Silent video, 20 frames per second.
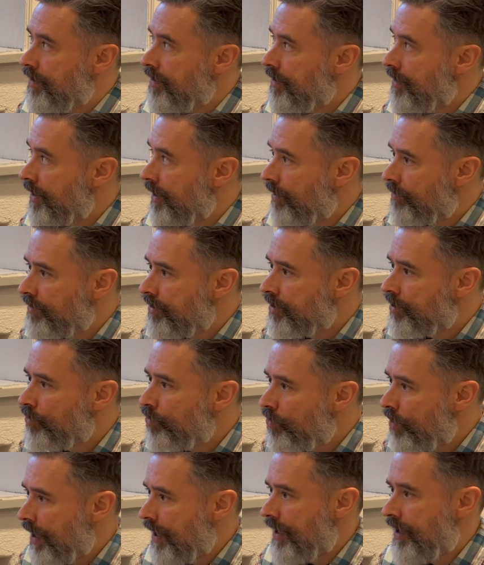And I wonder
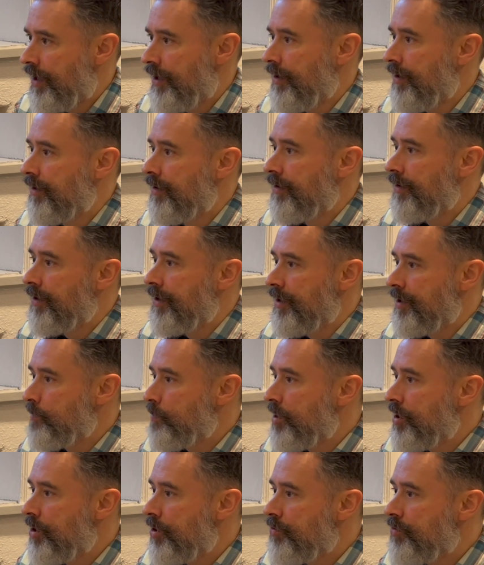why there has
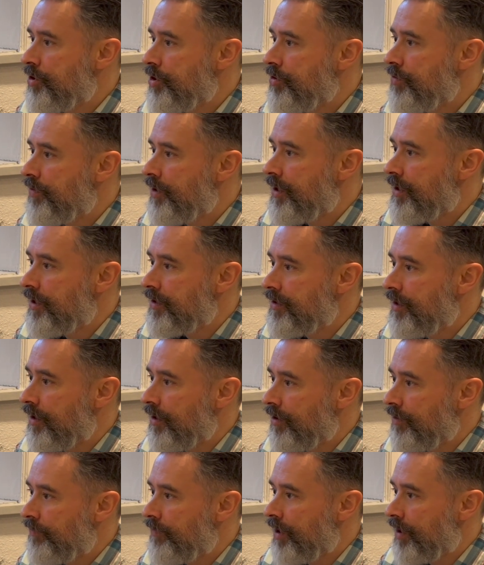been no tomb that does that
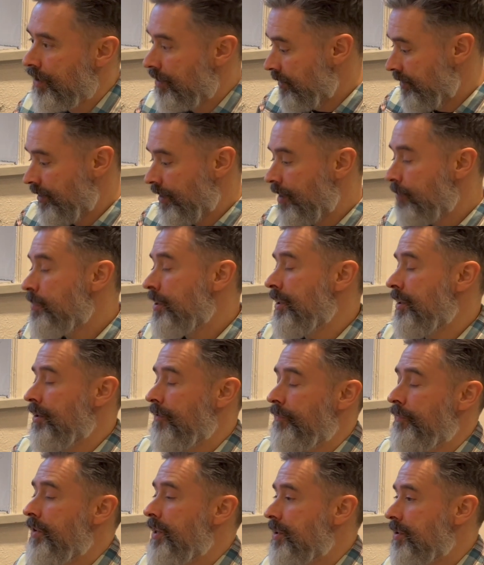little figure, because it completely
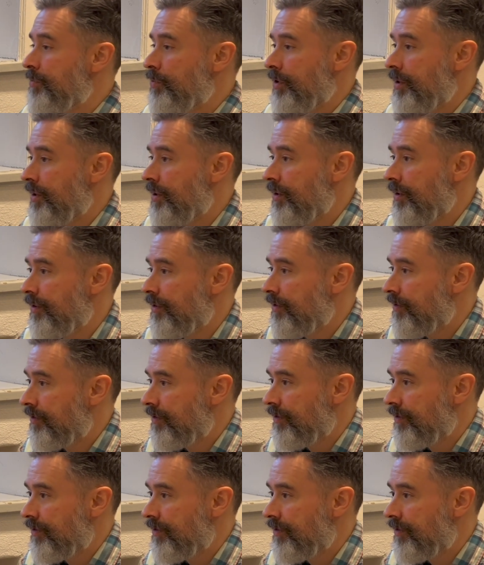fits within